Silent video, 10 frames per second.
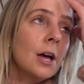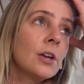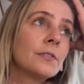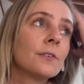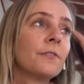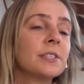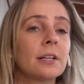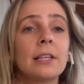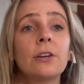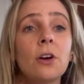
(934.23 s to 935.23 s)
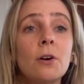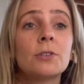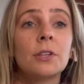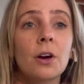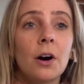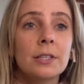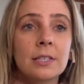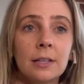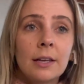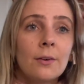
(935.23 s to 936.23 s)
You have to physically go to the
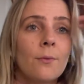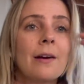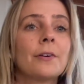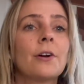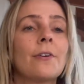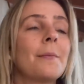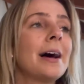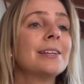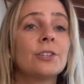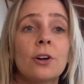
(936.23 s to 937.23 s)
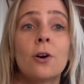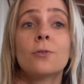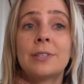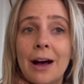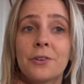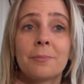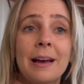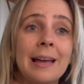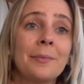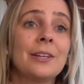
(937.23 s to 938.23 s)
consulate wherever you're from. I had to go down to
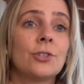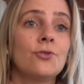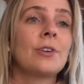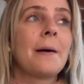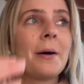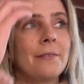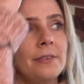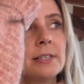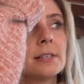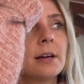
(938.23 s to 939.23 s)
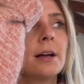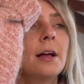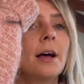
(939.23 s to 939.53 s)
Miami to get my visa.